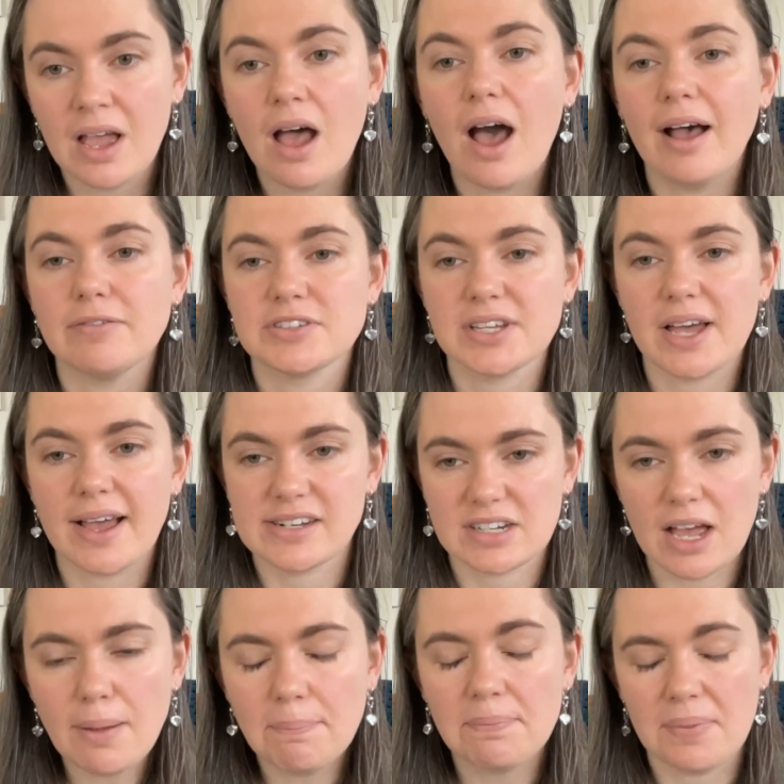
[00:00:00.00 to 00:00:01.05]
I've signed
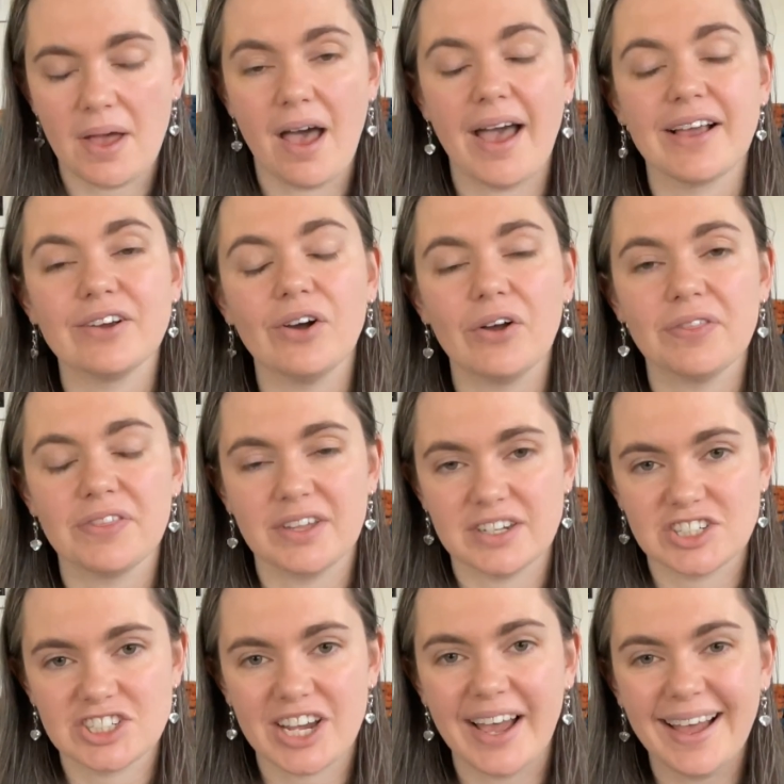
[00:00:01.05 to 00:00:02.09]
up, I got the
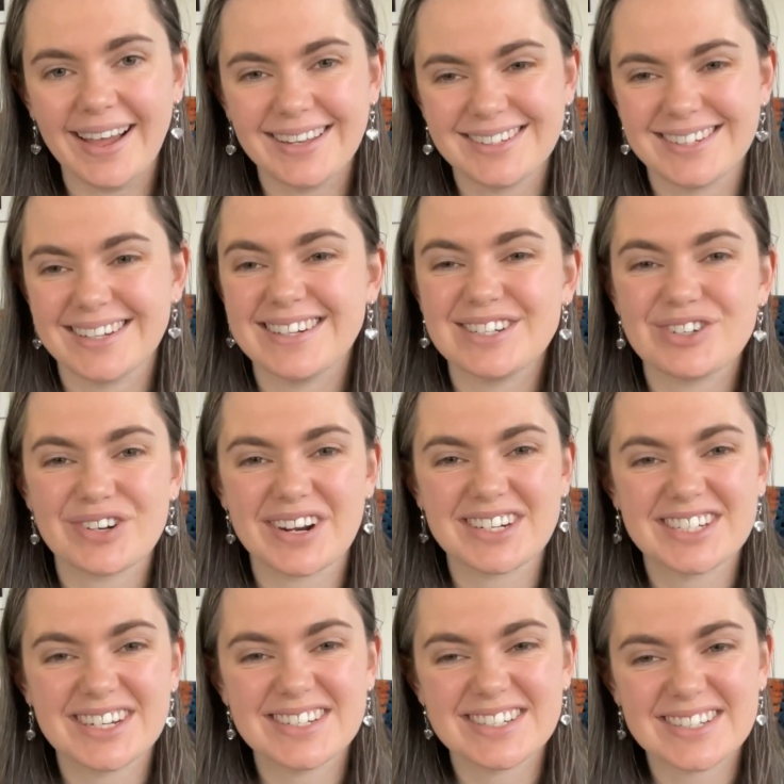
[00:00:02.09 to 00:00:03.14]
charts and
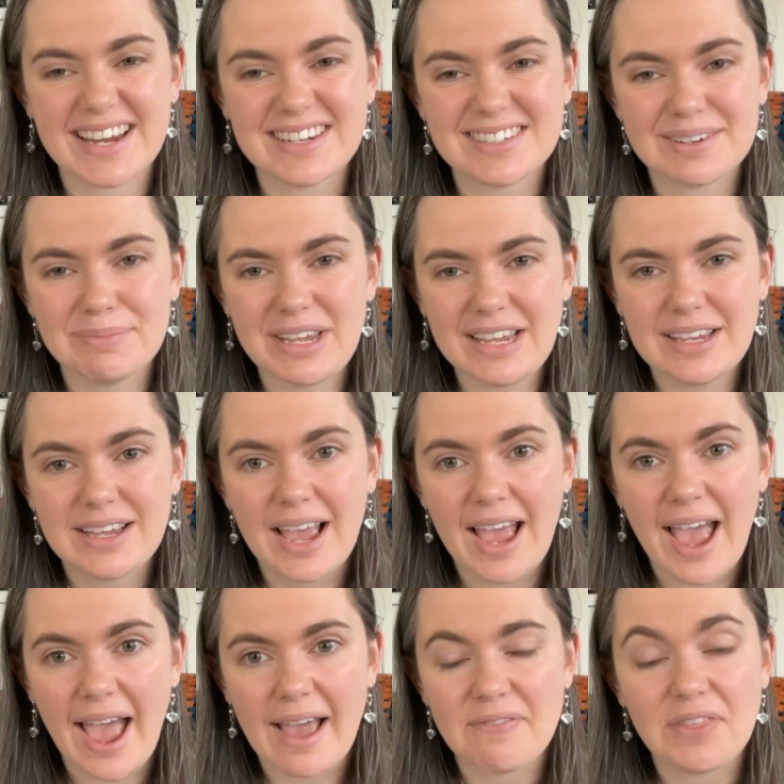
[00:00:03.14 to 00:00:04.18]
instructions sent to me,
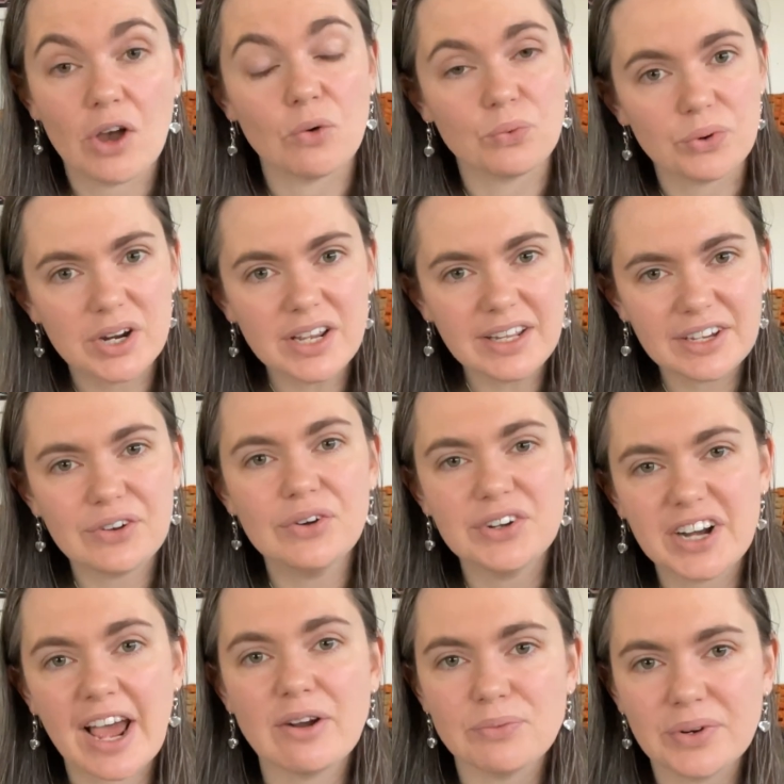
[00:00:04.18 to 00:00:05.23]
and they're really good
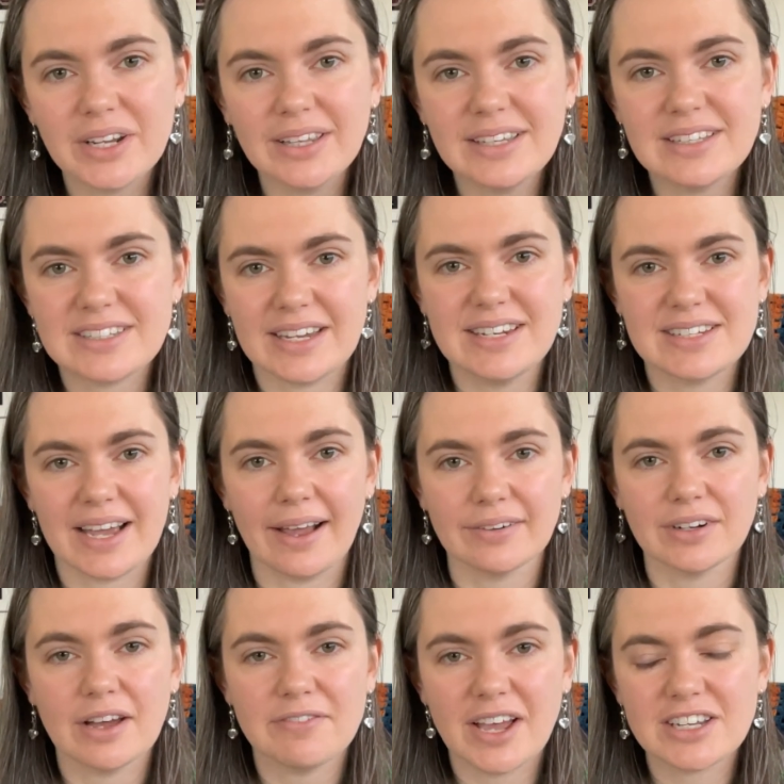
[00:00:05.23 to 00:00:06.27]
and really detailed.
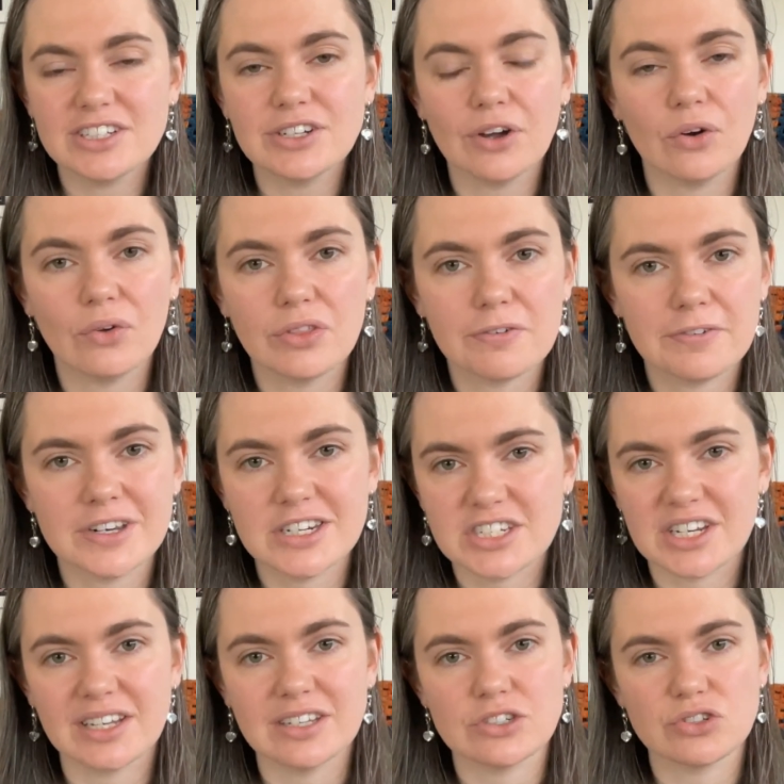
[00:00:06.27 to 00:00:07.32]
I've actually got all the
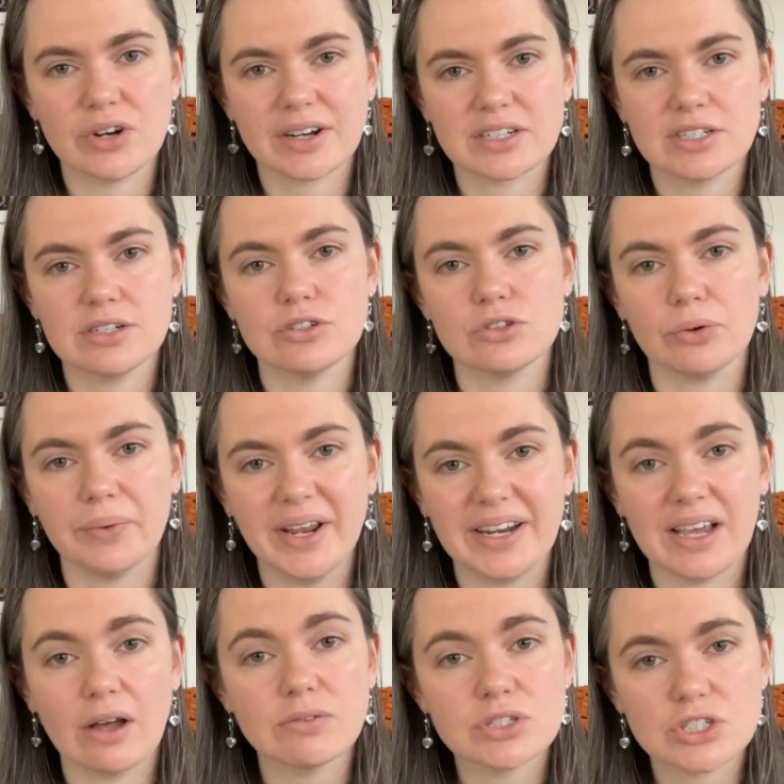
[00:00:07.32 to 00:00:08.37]
finishing instructions already.
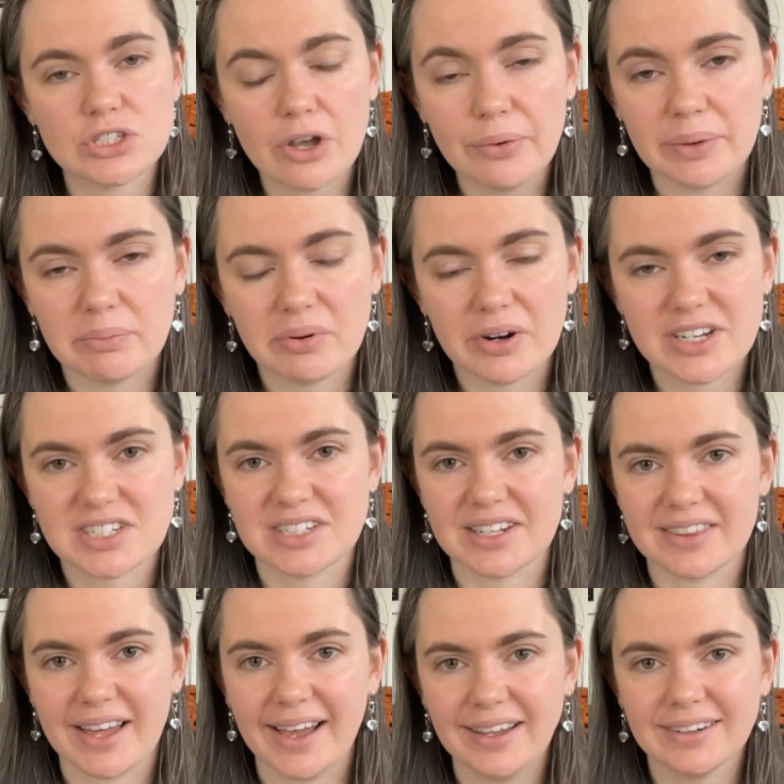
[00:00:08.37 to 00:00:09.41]
I was so impressed at
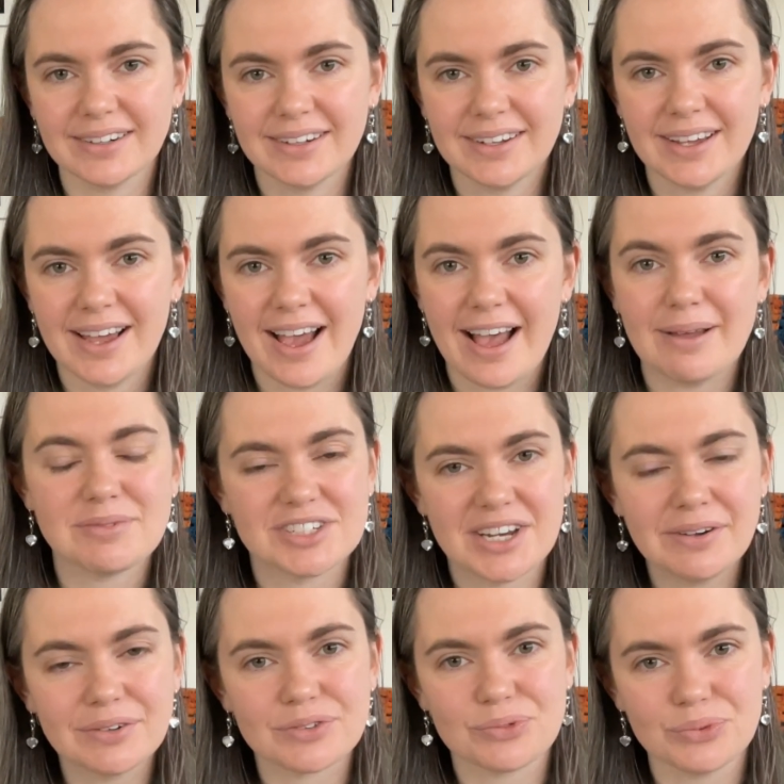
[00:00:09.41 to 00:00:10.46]
that.
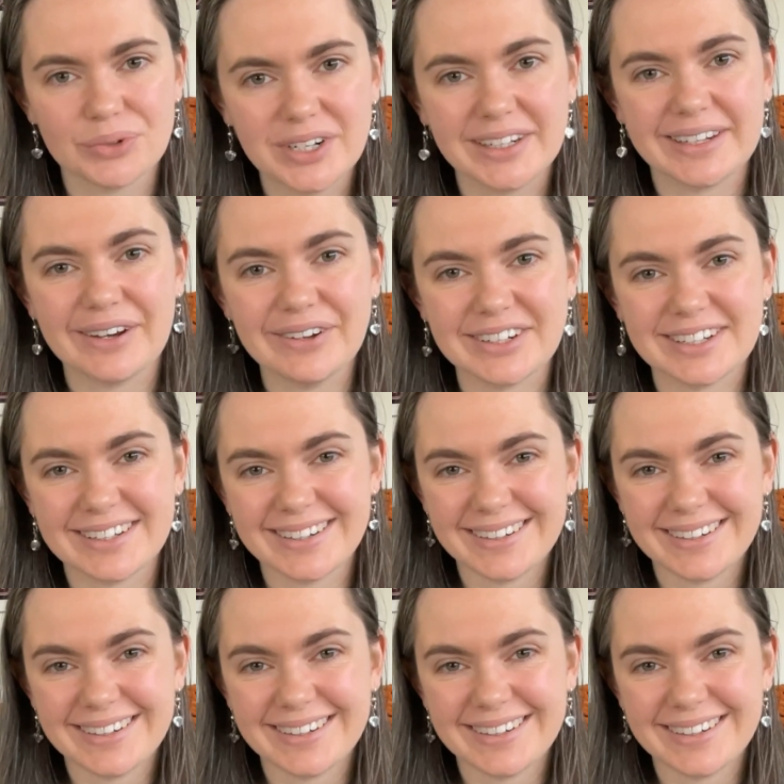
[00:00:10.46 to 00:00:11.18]
Cheryl's really on it.